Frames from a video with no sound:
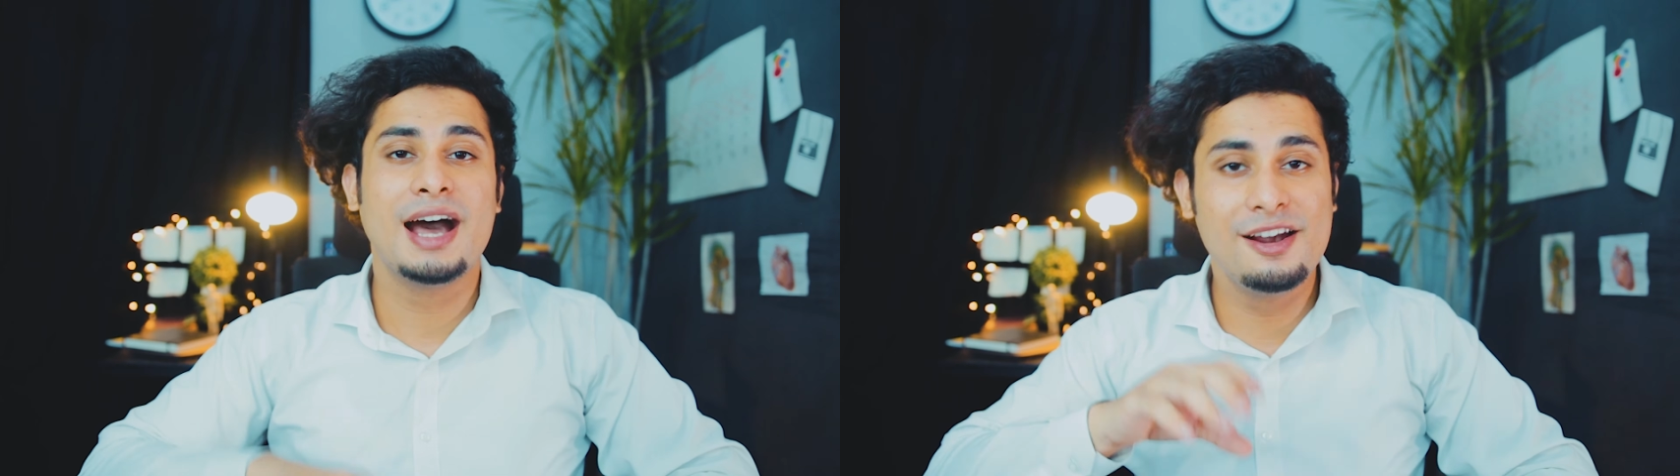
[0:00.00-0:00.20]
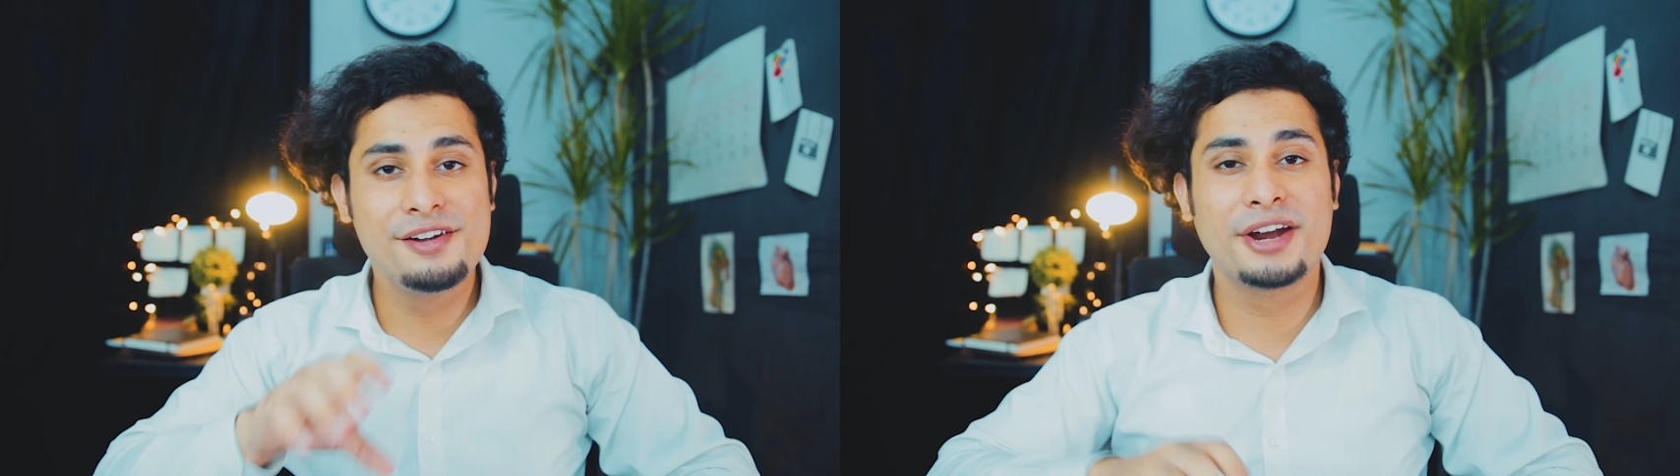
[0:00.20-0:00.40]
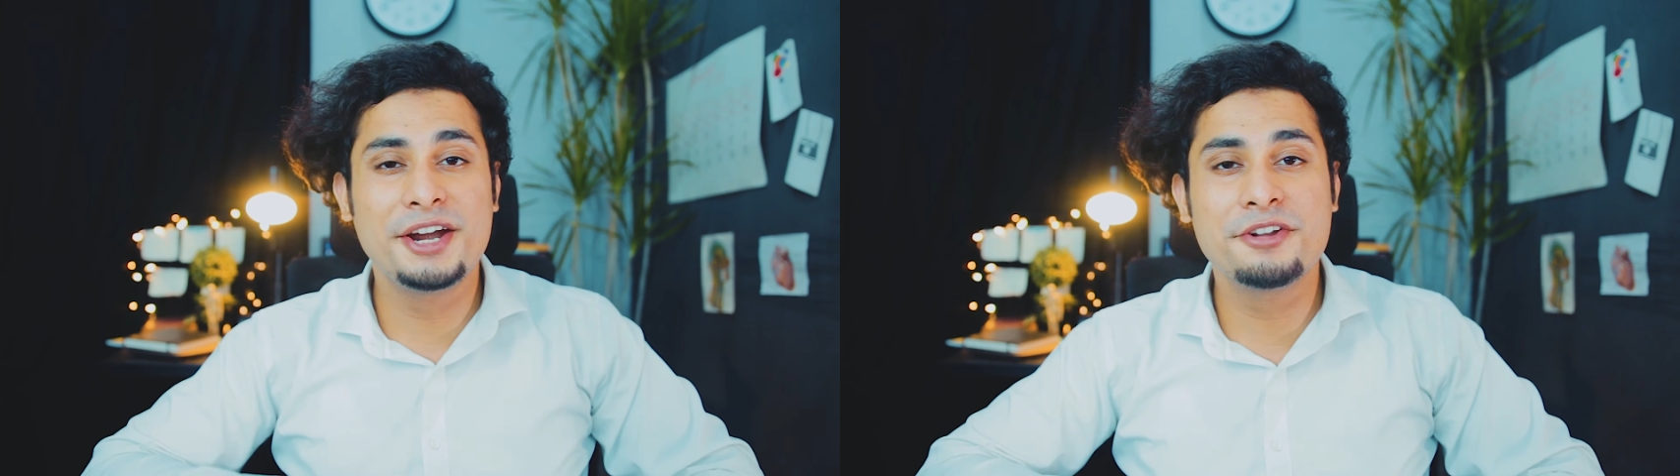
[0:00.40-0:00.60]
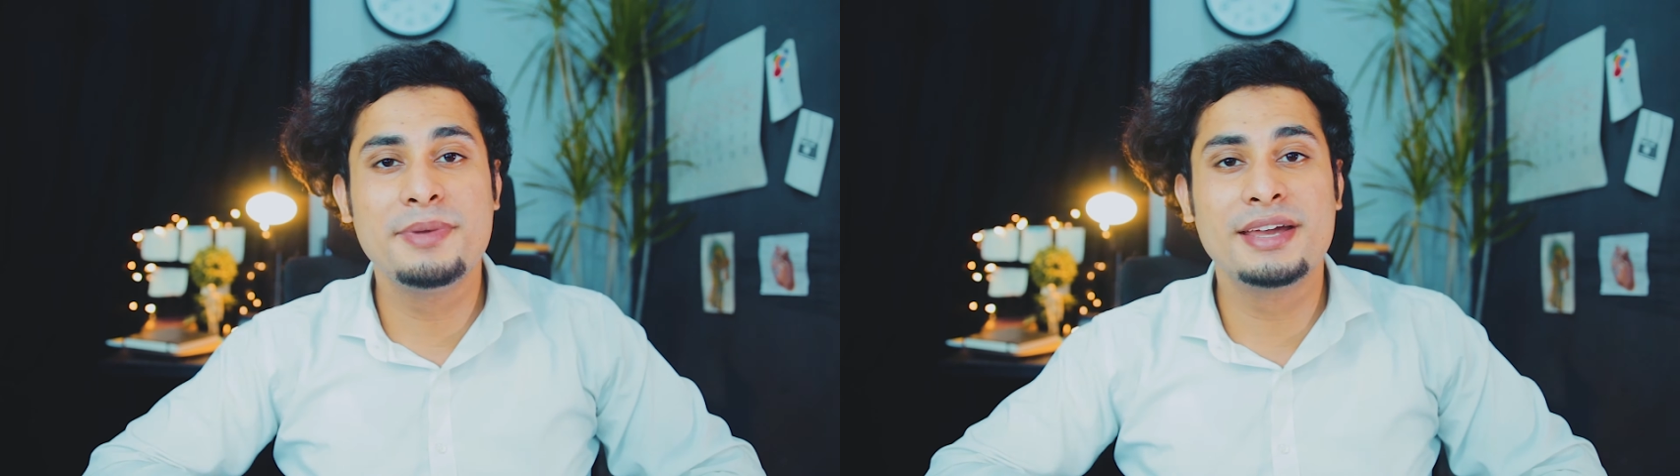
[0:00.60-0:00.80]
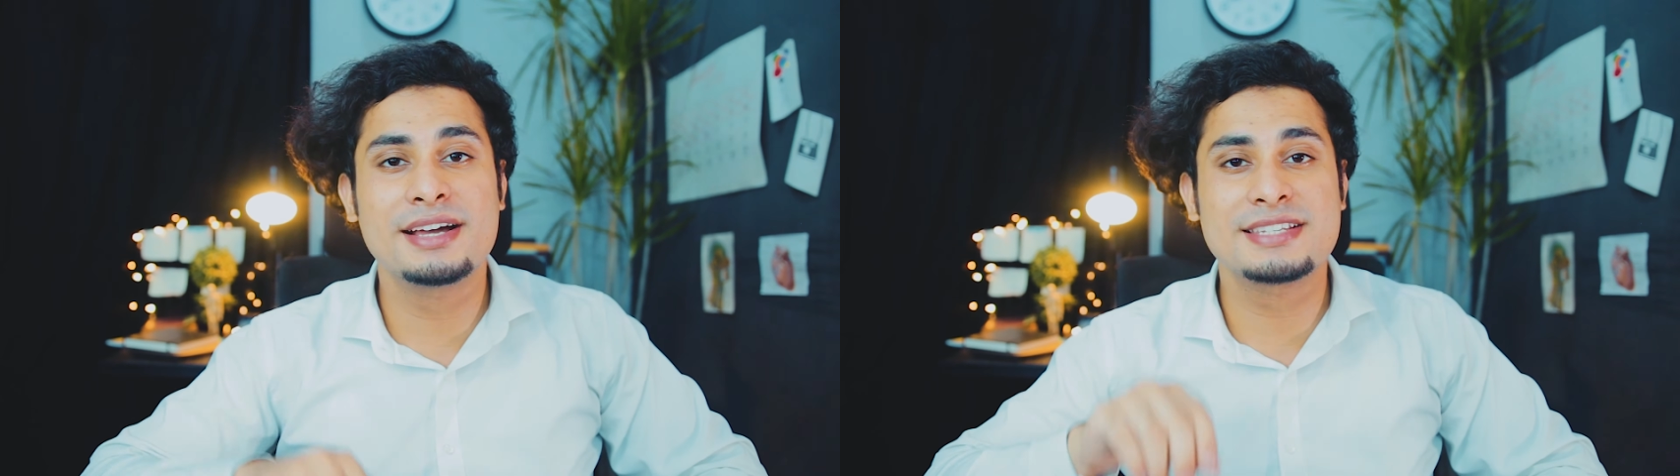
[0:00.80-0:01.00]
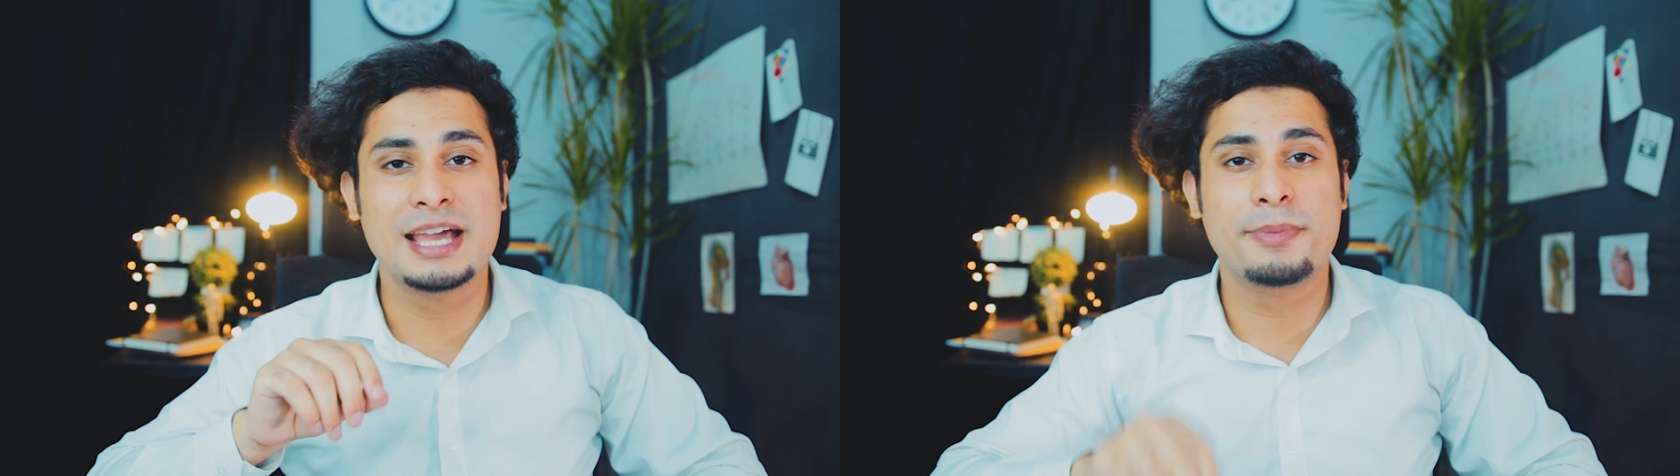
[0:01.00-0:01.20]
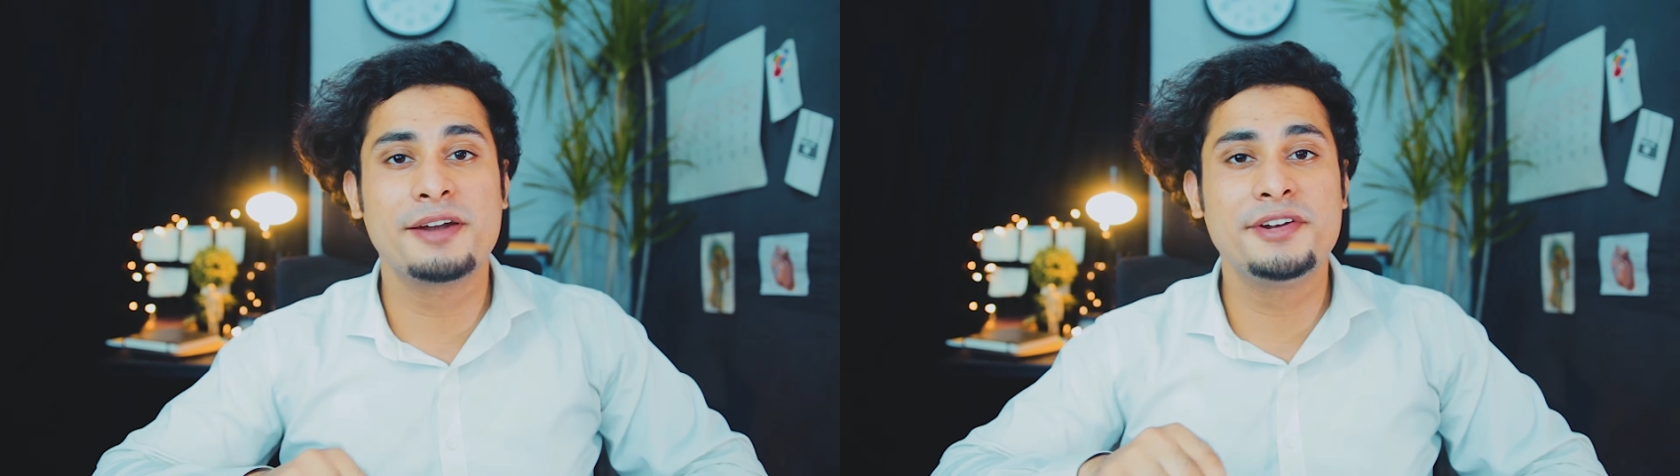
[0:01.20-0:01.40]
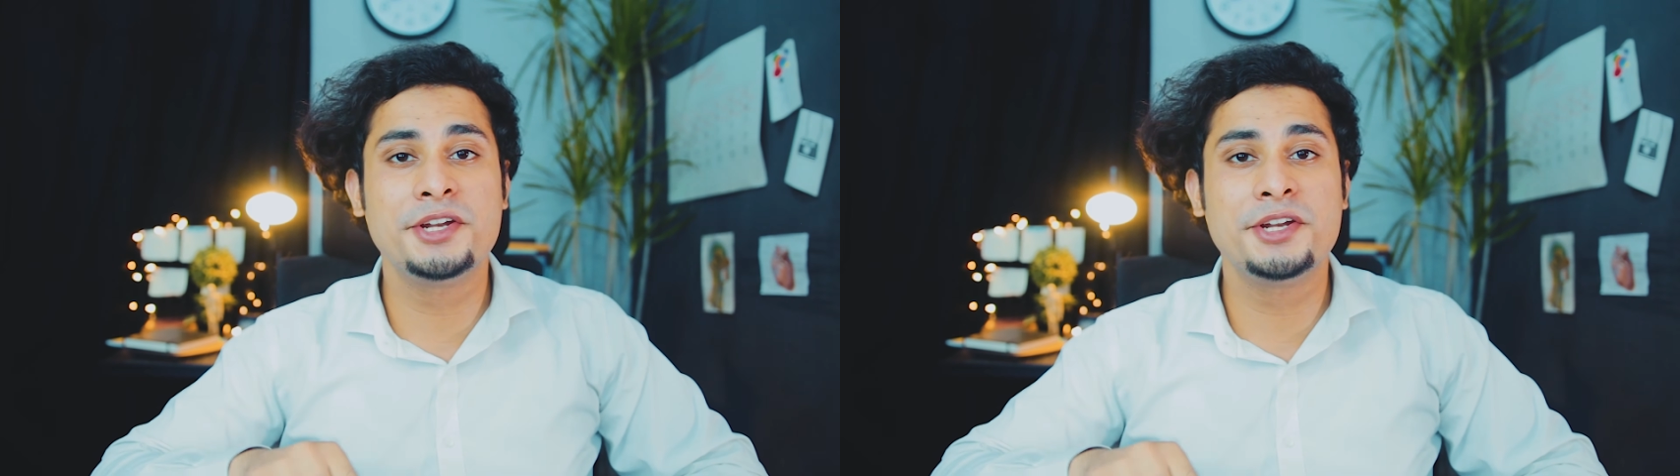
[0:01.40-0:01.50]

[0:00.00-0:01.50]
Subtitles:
I'll try to make a separate